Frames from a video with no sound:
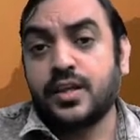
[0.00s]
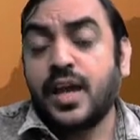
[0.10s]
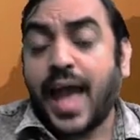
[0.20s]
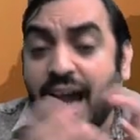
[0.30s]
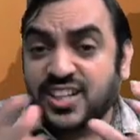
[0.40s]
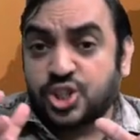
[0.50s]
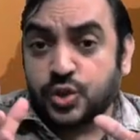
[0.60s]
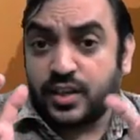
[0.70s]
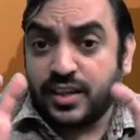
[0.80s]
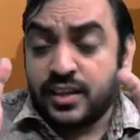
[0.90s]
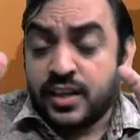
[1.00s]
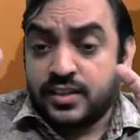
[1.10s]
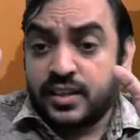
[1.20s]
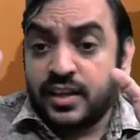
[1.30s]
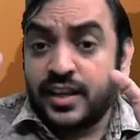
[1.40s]
Actually,
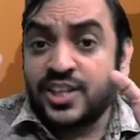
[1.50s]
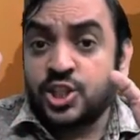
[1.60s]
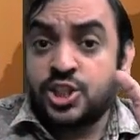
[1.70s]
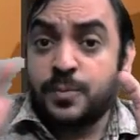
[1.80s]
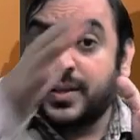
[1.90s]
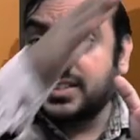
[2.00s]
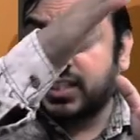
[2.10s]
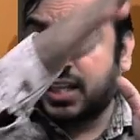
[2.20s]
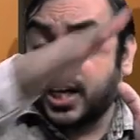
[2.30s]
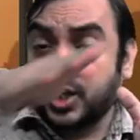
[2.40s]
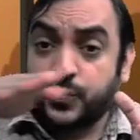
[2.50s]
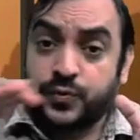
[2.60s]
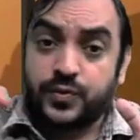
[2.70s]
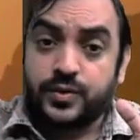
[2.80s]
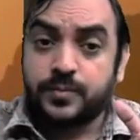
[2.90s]
the relationship is curve.
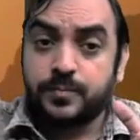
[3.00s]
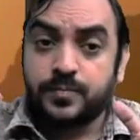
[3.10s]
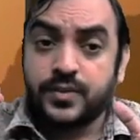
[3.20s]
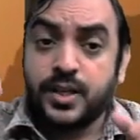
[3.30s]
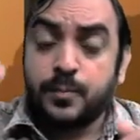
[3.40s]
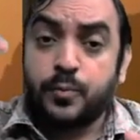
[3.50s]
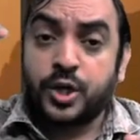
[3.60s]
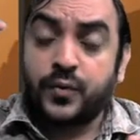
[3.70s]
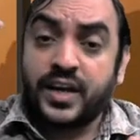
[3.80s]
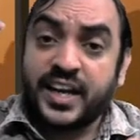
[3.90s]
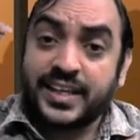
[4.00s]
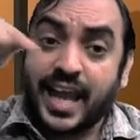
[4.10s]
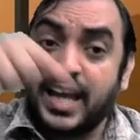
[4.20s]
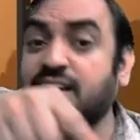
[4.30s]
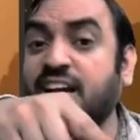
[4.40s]
But when I
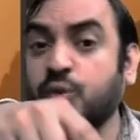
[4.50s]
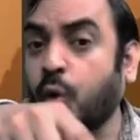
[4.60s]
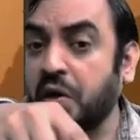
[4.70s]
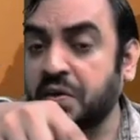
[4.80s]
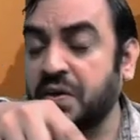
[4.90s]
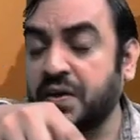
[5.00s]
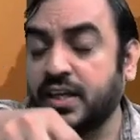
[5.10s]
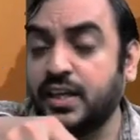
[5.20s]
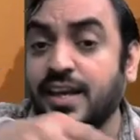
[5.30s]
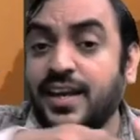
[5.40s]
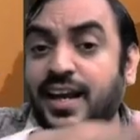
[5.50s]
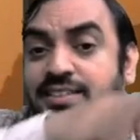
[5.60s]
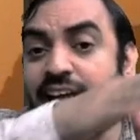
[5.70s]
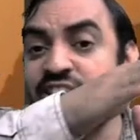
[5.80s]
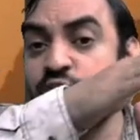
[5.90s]
calculate volatility, it's
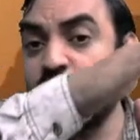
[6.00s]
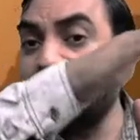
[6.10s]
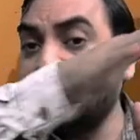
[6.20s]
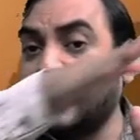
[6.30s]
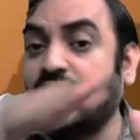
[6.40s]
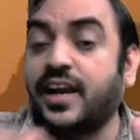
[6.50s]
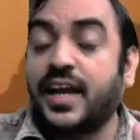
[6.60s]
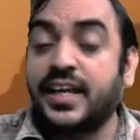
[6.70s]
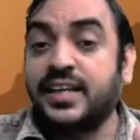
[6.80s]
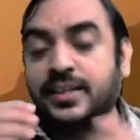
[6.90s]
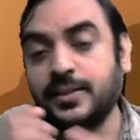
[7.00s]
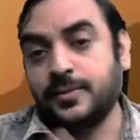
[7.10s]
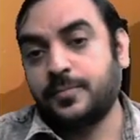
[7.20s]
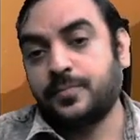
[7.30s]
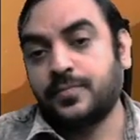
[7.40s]
actually a line,
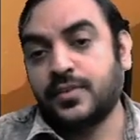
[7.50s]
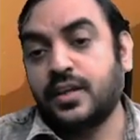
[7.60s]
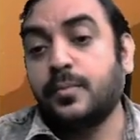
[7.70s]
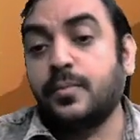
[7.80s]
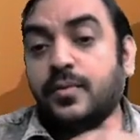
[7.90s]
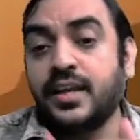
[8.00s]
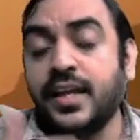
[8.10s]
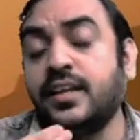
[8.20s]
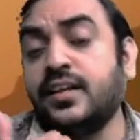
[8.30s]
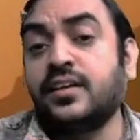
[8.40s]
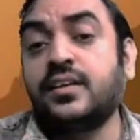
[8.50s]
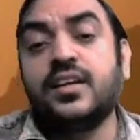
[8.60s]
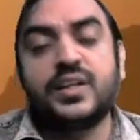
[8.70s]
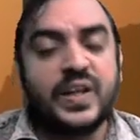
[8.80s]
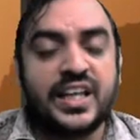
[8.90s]
linear
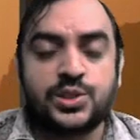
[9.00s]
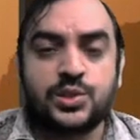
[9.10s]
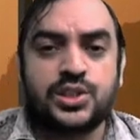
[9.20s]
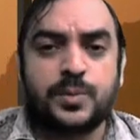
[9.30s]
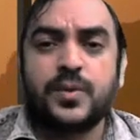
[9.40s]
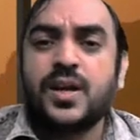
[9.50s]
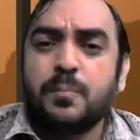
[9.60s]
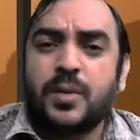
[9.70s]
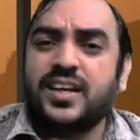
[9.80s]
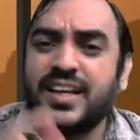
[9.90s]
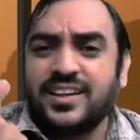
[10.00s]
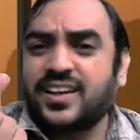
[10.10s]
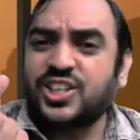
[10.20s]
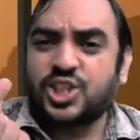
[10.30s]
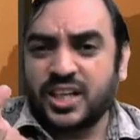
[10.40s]
relationship. But
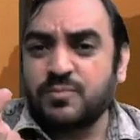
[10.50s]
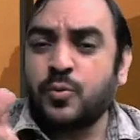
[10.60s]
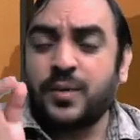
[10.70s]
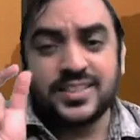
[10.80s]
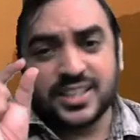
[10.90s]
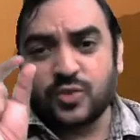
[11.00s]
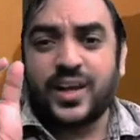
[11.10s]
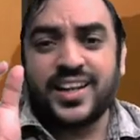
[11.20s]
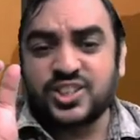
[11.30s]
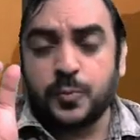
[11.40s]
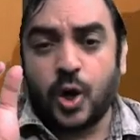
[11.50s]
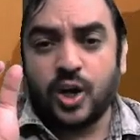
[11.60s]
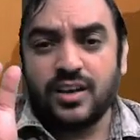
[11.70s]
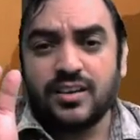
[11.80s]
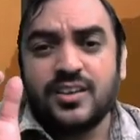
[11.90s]
interest rate movements are very
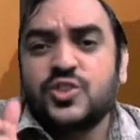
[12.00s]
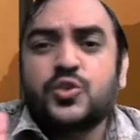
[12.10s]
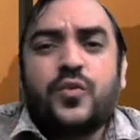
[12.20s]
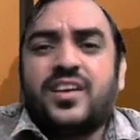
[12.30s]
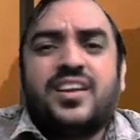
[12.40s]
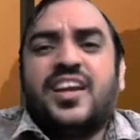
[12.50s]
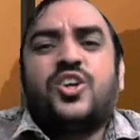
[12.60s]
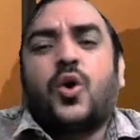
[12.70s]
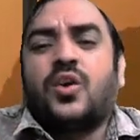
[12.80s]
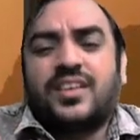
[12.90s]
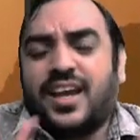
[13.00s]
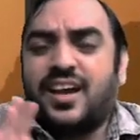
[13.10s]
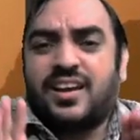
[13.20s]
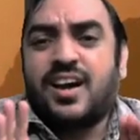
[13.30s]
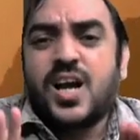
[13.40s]
small. So we really don't
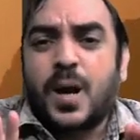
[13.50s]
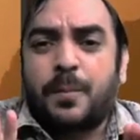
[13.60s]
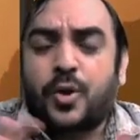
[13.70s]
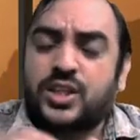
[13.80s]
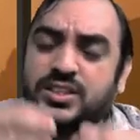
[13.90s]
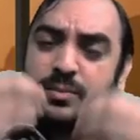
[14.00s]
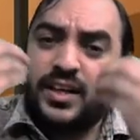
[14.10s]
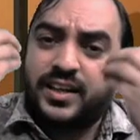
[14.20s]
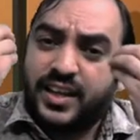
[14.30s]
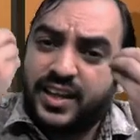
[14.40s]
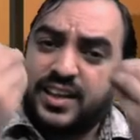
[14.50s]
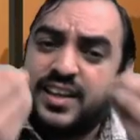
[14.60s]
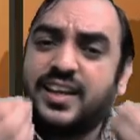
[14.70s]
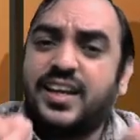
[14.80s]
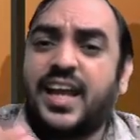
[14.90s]
care. Approximately,
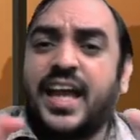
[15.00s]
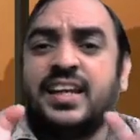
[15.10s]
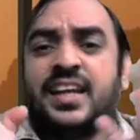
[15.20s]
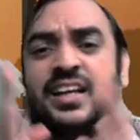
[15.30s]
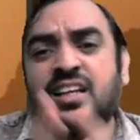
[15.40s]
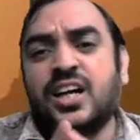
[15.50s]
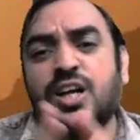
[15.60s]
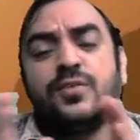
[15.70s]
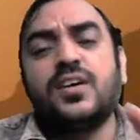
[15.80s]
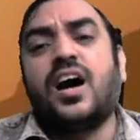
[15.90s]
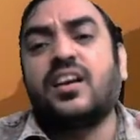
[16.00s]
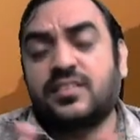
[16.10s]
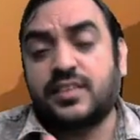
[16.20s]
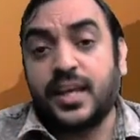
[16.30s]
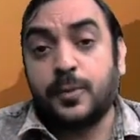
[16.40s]
line and curve are
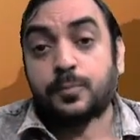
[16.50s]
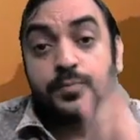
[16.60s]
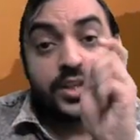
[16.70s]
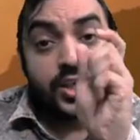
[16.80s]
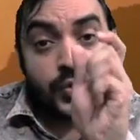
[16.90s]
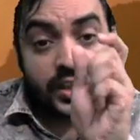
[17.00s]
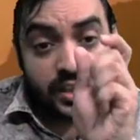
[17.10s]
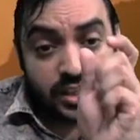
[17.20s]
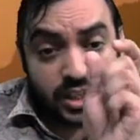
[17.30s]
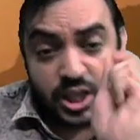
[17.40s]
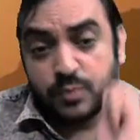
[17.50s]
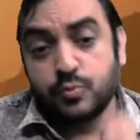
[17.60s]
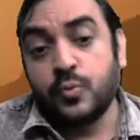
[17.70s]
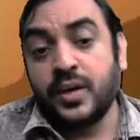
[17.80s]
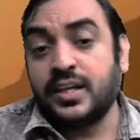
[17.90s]
same when the
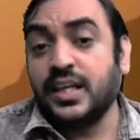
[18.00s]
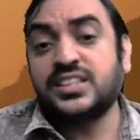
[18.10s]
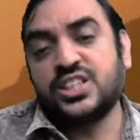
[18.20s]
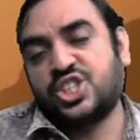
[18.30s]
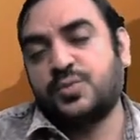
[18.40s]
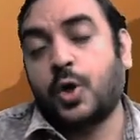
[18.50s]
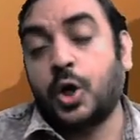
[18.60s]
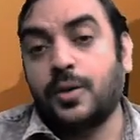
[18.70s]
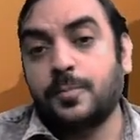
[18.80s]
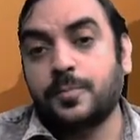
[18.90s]
movement is small